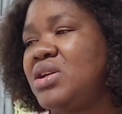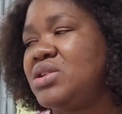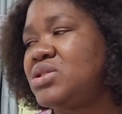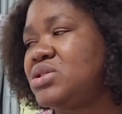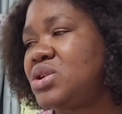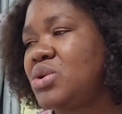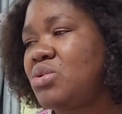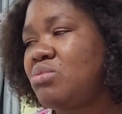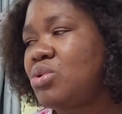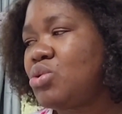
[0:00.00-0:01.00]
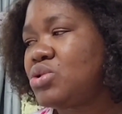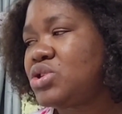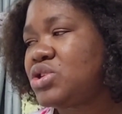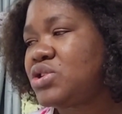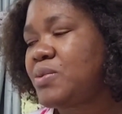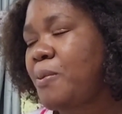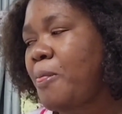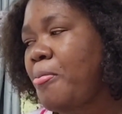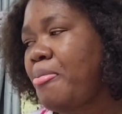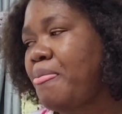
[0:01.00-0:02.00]
So, moosh
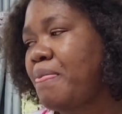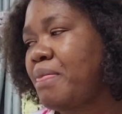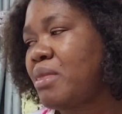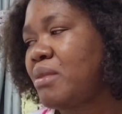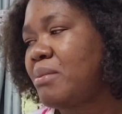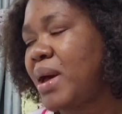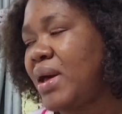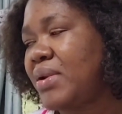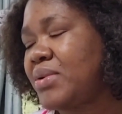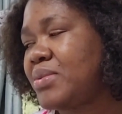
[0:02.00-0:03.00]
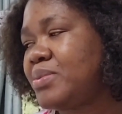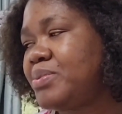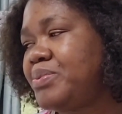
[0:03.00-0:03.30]
pattern